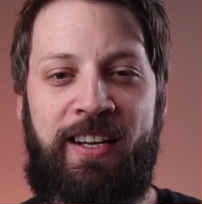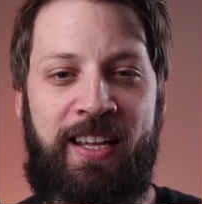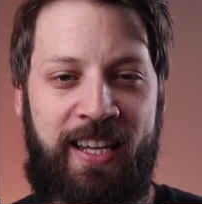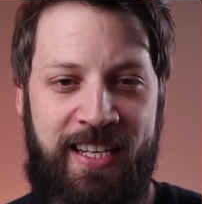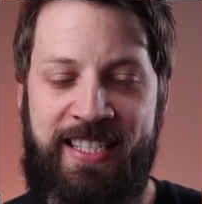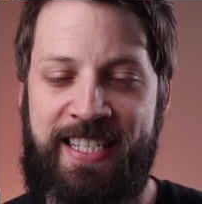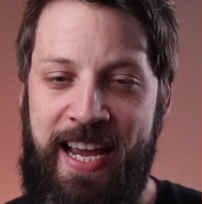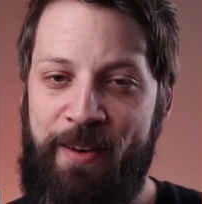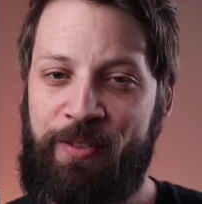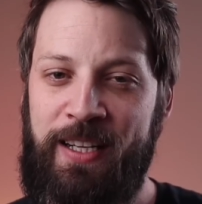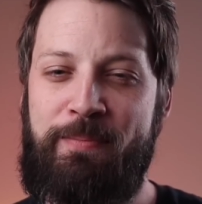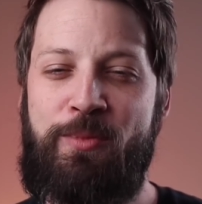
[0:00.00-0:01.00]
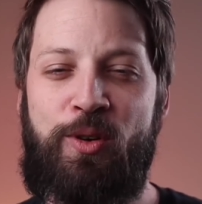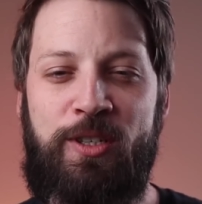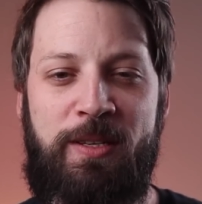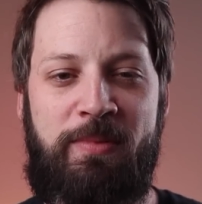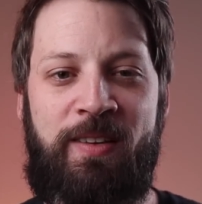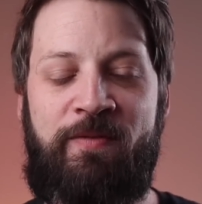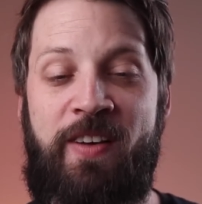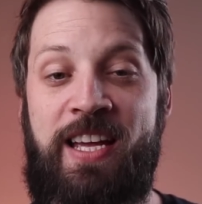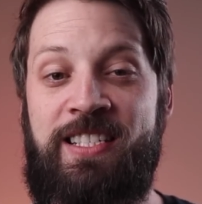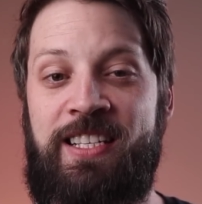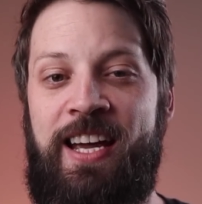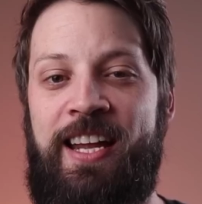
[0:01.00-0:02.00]
Now there's definitely more to be
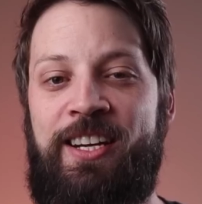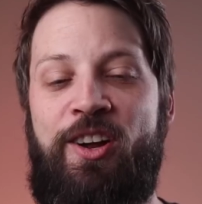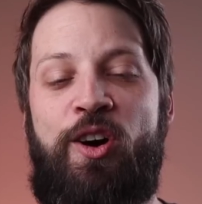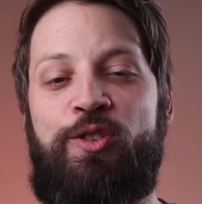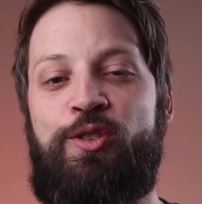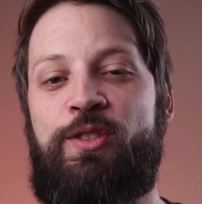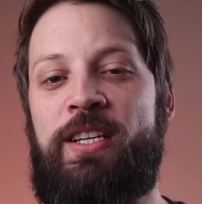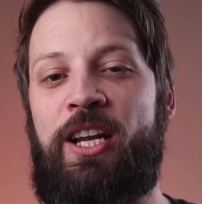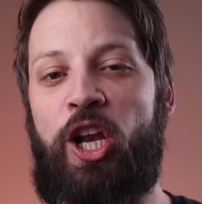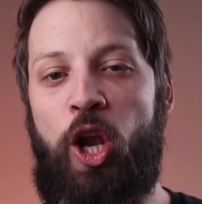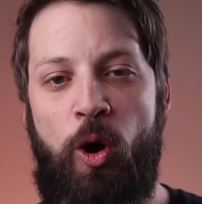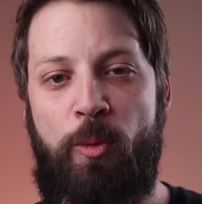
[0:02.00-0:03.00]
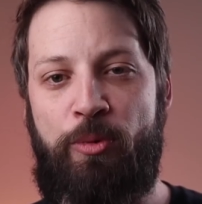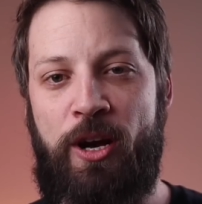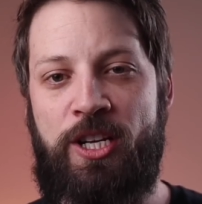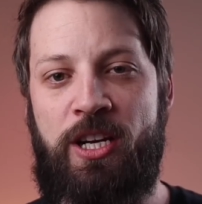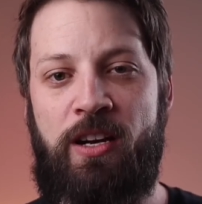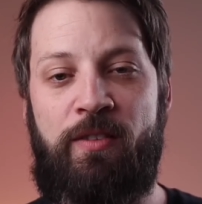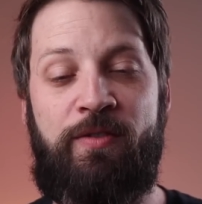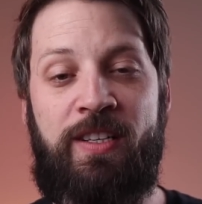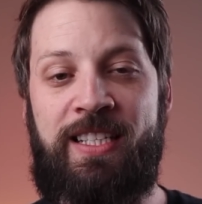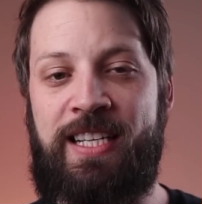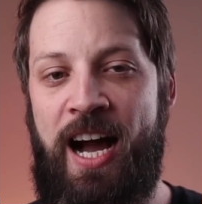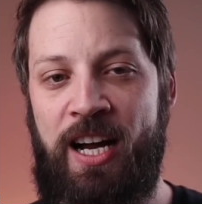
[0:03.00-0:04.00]
investigated on using lower pressure for
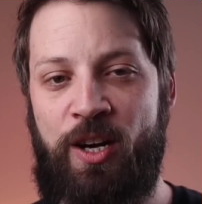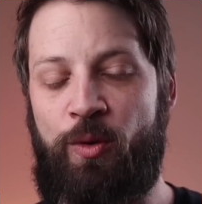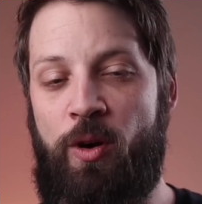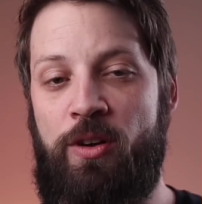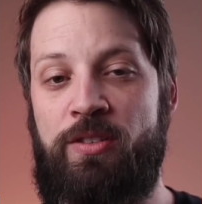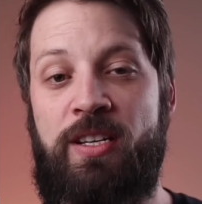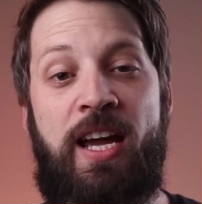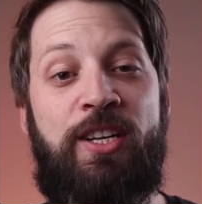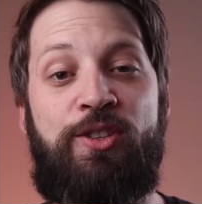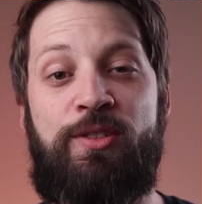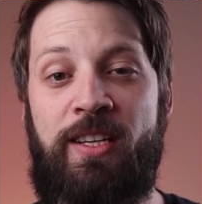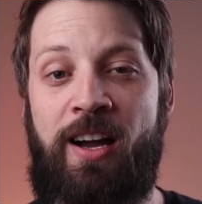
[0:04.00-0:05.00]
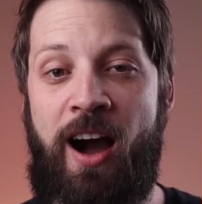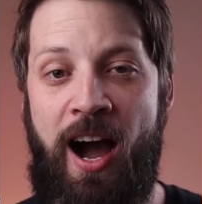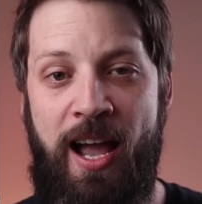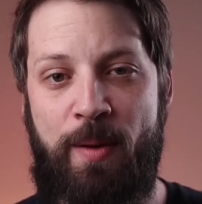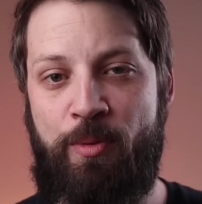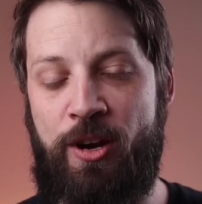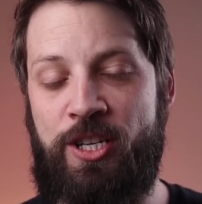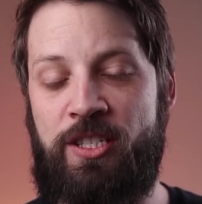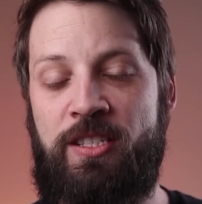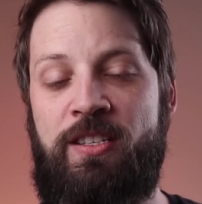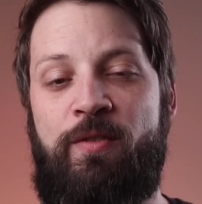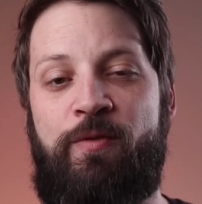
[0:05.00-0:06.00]
darker roasts and using higher
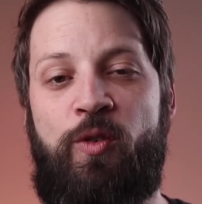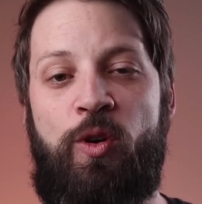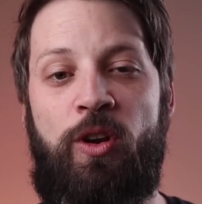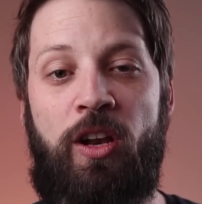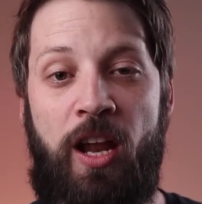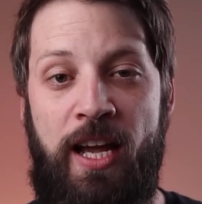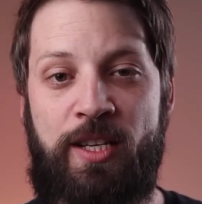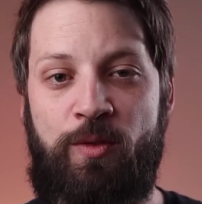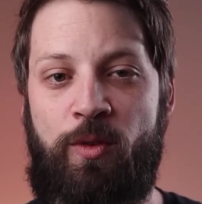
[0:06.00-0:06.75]
pressures for lighter